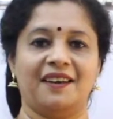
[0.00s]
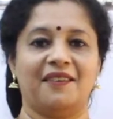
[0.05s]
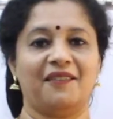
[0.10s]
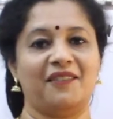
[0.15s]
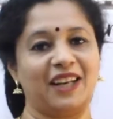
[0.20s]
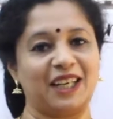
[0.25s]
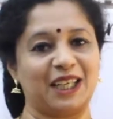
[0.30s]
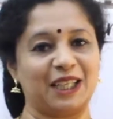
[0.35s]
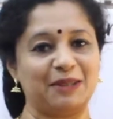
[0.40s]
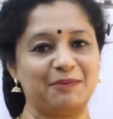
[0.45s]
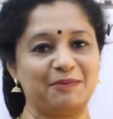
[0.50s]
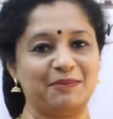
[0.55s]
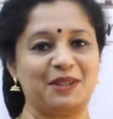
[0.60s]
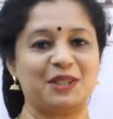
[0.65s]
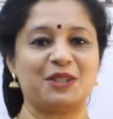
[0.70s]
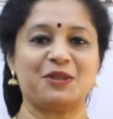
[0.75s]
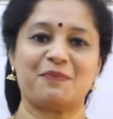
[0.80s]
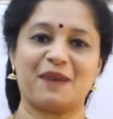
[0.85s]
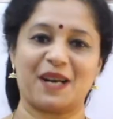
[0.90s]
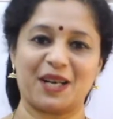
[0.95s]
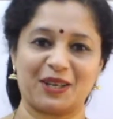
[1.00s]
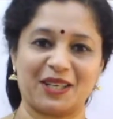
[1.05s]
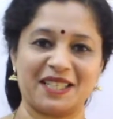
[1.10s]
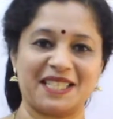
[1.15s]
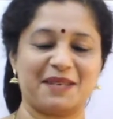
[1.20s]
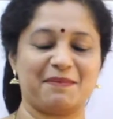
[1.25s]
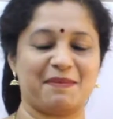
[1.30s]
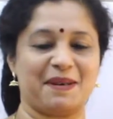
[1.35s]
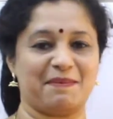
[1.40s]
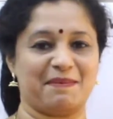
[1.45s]
Welcome to
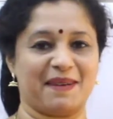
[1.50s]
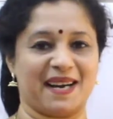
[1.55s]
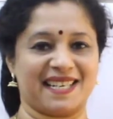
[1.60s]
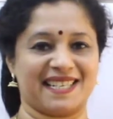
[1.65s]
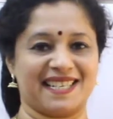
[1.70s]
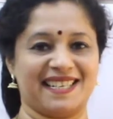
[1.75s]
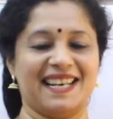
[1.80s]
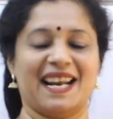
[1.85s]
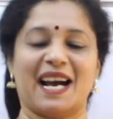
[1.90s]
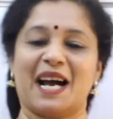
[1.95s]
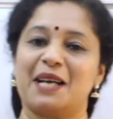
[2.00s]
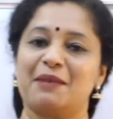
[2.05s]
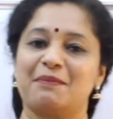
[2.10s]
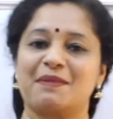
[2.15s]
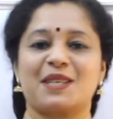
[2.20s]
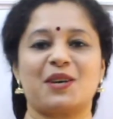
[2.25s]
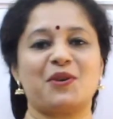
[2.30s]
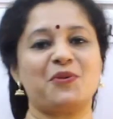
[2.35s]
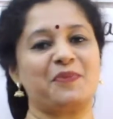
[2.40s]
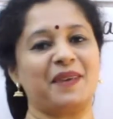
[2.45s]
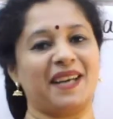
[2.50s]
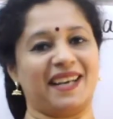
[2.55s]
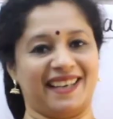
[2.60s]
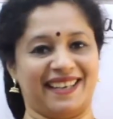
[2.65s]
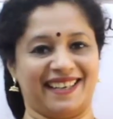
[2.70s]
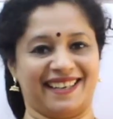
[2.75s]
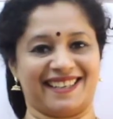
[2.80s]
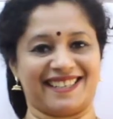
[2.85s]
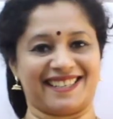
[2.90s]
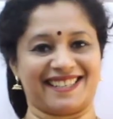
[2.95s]
Biology My Passion. I am Soumya
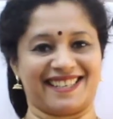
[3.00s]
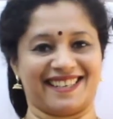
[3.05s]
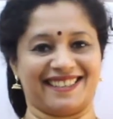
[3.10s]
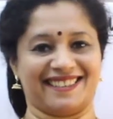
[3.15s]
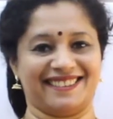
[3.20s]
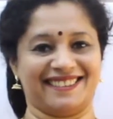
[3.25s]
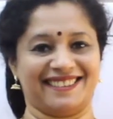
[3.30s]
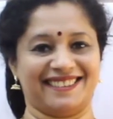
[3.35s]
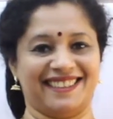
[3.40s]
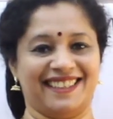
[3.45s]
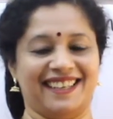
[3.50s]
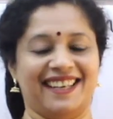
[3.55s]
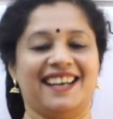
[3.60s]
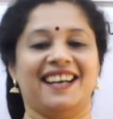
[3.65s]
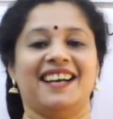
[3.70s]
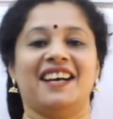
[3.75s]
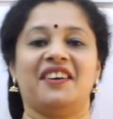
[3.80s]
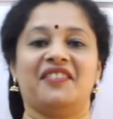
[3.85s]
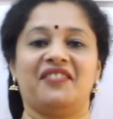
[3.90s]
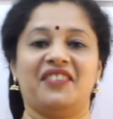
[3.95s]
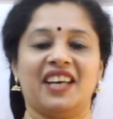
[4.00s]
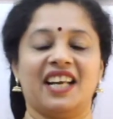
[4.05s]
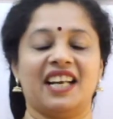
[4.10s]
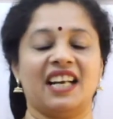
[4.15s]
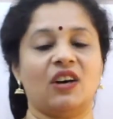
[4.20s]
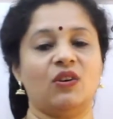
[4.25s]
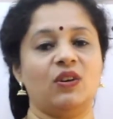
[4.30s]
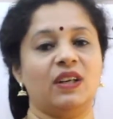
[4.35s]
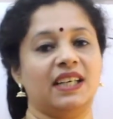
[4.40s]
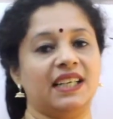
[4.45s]
Harikrishna. We are
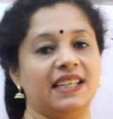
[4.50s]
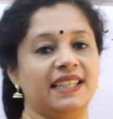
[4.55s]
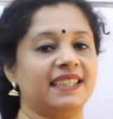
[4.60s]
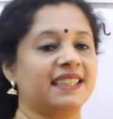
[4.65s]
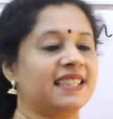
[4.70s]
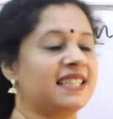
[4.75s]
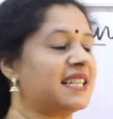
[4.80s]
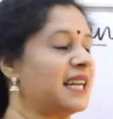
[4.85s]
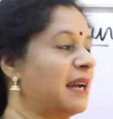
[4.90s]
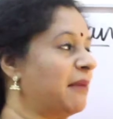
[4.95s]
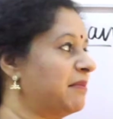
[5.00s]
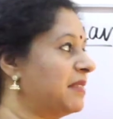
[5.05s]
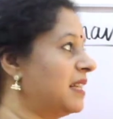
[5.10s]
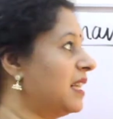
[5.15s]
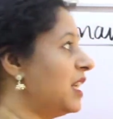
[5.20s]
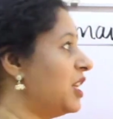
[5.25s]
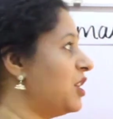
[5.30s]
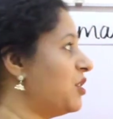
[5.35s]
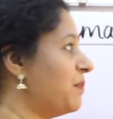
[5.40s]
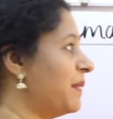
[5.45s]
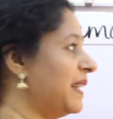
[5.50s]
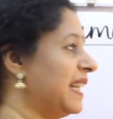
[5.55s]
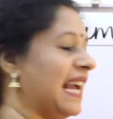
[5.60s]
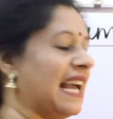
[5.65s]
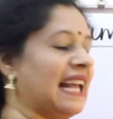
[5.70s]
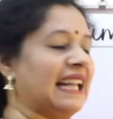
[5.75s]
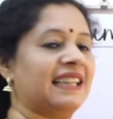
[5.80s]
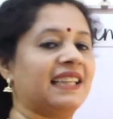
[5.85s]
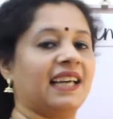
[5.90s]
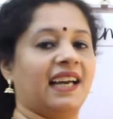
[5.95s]
now learning the chapter Human
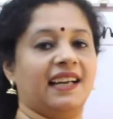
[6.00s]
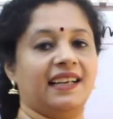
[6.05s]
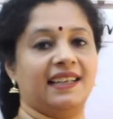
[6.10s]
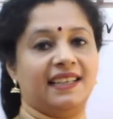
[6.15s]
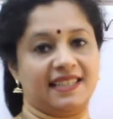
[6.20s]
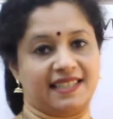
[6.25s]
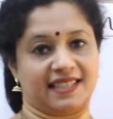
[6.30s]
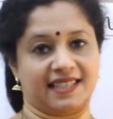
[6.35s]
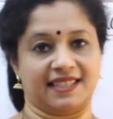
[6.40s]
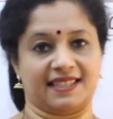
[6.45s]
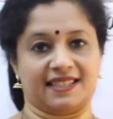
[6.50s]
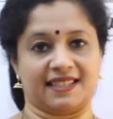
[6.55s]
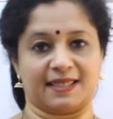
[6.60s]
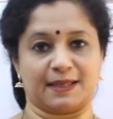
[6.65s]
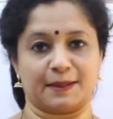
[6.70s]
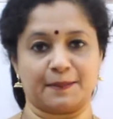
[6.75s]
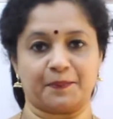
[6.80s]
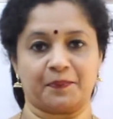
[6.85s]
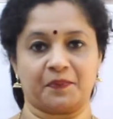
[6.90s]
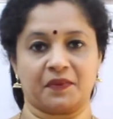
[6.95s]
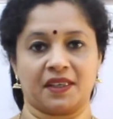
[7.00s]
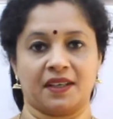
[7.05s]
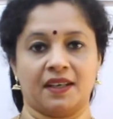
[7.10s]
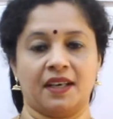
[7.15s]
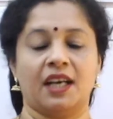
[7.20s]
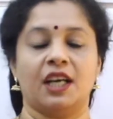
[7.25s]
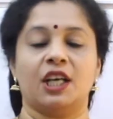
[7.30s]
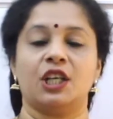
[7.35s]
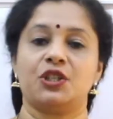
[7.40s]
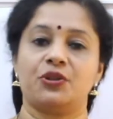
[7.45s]
Health and Diseases.
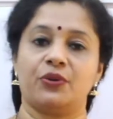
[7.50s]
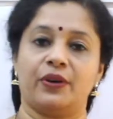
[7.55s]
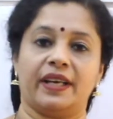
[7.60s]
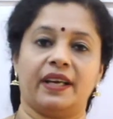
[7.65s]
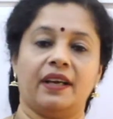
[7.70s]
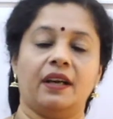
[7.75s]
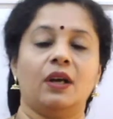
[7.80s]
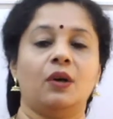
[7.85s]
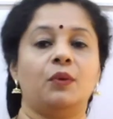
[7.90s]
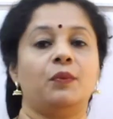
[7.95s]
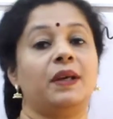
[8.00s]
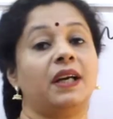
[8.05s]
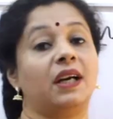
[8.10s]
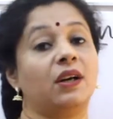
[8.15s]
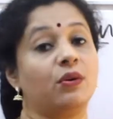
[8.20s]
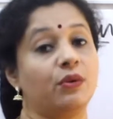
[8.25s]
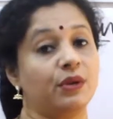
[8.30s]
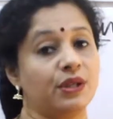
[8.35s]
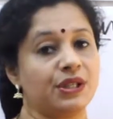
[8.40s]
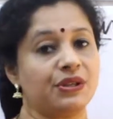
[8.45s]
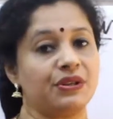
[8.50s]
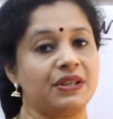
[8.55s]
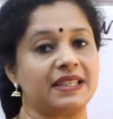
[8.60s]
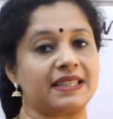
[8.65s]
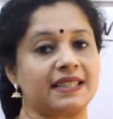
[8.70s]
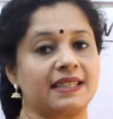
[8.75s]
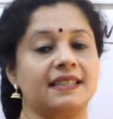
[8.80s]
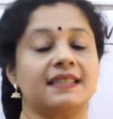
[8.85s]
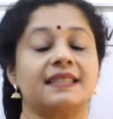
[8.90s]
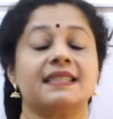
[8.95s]
Today we are going to
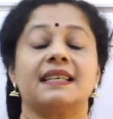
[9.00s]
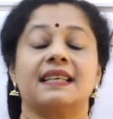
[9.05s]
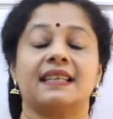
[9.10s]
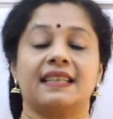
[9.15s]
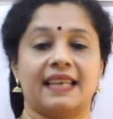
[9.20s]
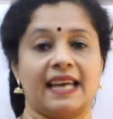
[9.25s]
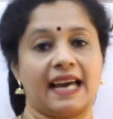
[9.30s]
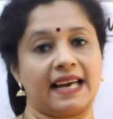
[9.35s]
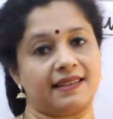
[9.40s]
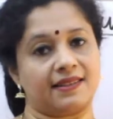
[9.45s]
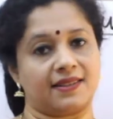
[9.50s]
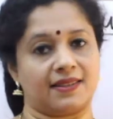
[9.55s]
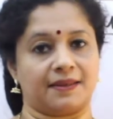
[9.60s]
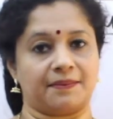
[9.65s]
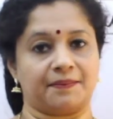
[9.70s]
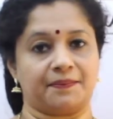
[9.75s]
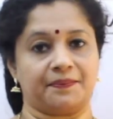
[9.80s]
discuss cancer.